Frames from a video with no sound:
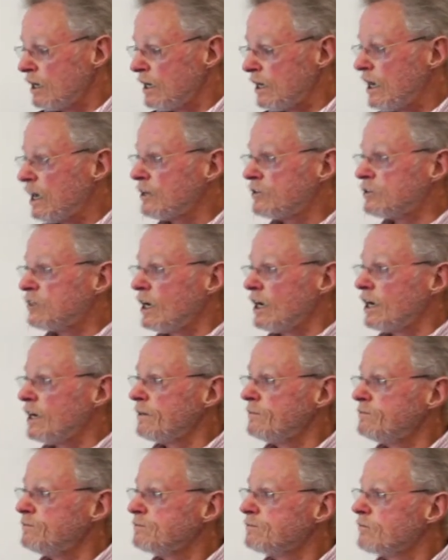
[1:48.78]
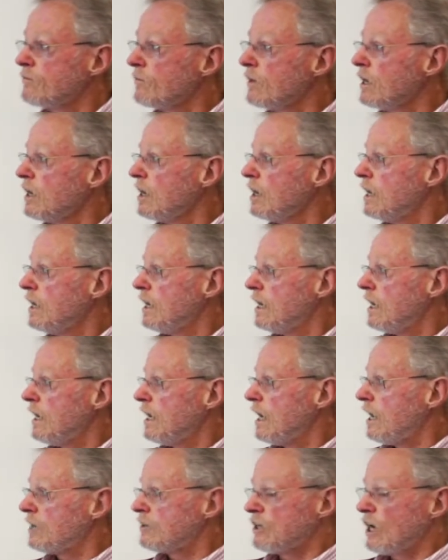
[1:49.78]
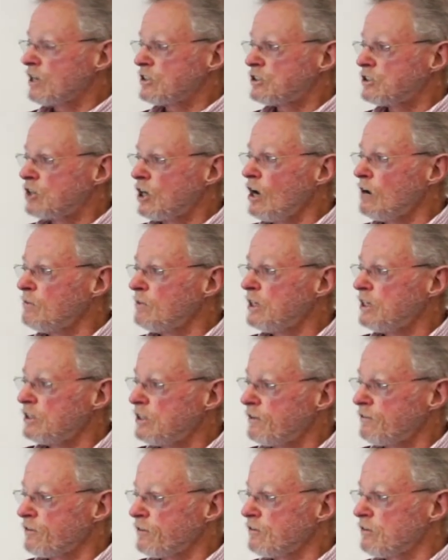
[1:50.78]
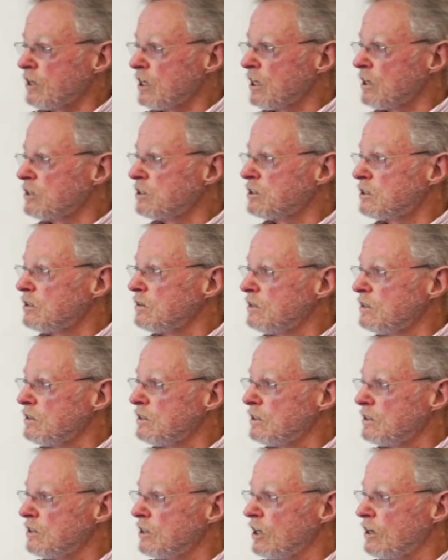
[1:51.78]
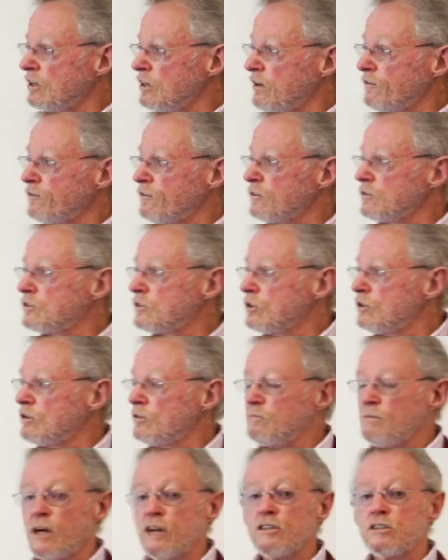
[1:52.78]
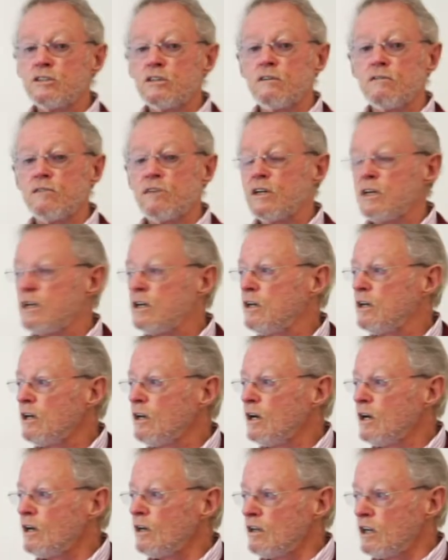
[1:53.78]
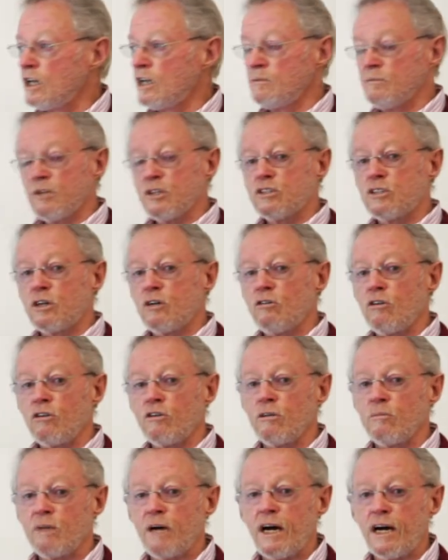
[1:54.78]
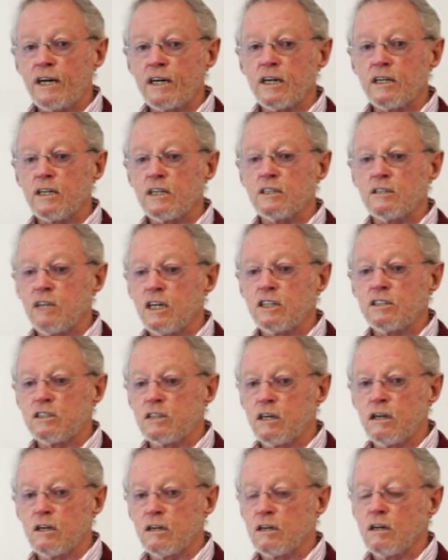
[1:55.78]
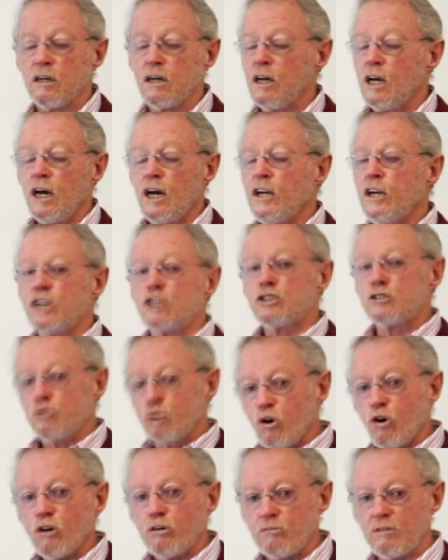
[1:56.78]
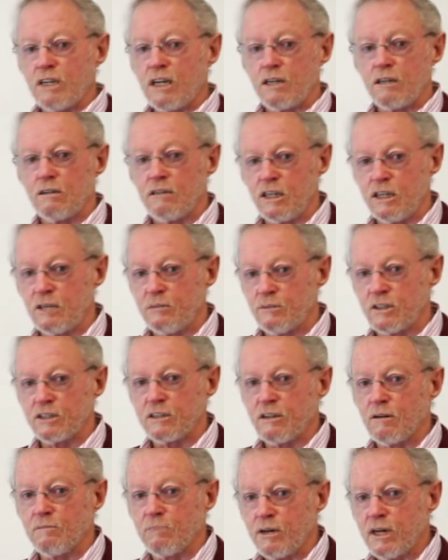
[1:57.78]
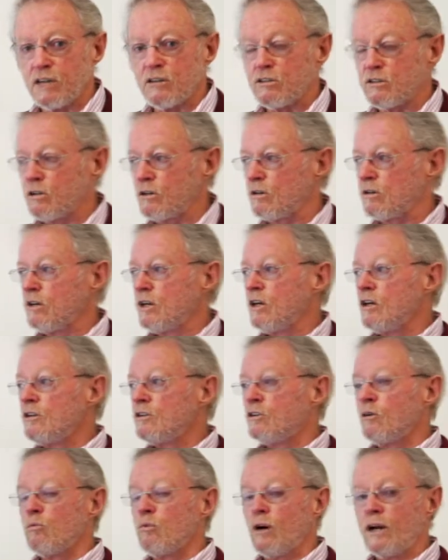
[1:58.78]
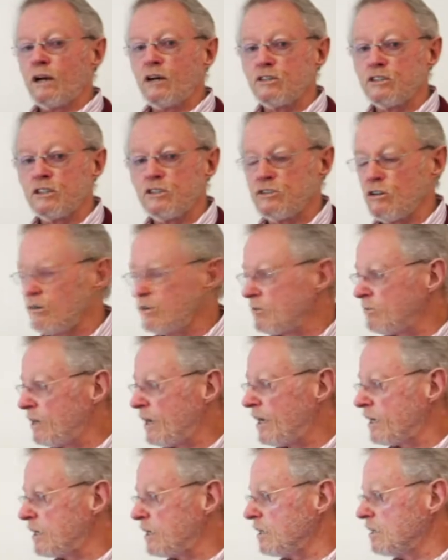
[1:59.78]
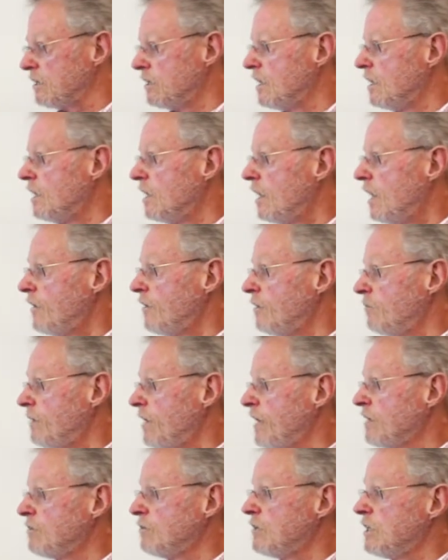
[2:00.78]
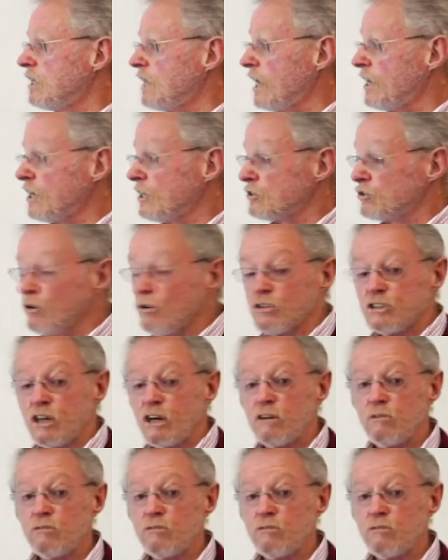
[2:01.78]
it does so many different things that are different to most of the liniments that are on the market. It's an extraordinary liniment compared to what else is on the market. And it's also